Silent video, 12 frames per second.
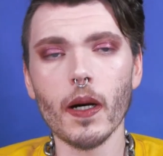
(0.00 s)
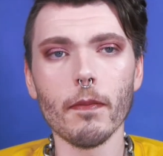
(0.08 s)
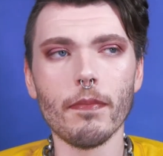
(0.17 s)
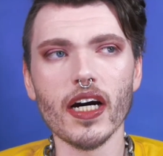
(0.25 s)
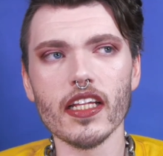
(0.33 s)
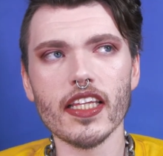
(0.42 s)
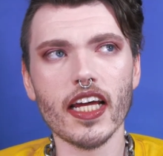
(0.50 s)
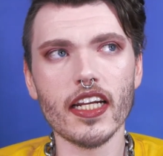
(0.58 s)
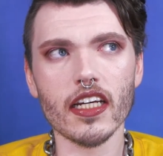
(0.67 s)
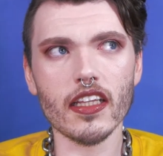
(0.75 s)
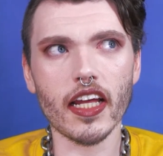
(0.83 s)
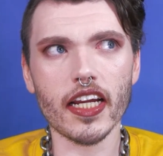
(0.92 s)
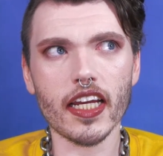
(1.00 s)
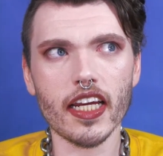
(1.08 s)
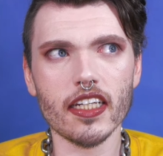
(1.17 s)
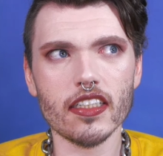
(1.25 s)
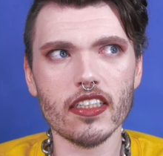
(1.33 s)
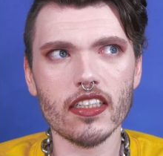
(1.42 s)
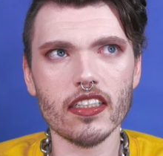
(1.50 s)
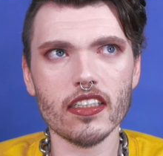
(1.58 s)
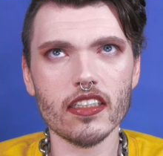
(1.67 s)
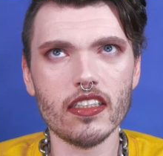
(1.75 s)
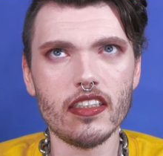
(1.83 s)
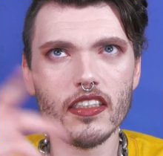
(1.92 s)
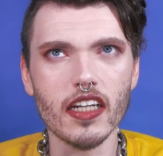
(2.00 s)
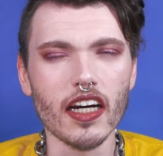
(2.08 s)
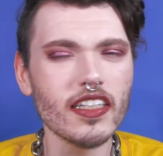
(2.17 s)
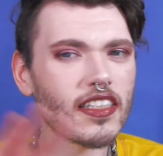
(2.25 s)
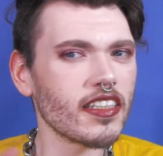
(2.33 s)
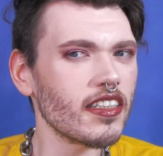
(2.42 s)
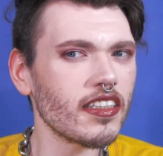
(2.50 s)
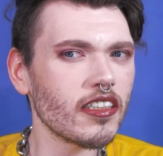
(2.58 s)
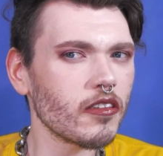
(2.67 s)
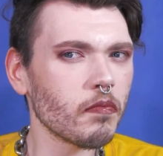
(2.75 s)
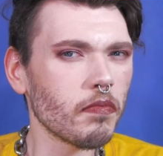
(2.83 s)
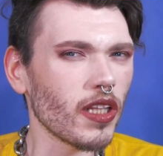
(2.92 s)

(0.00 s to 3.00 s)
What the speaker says: but then it doesn't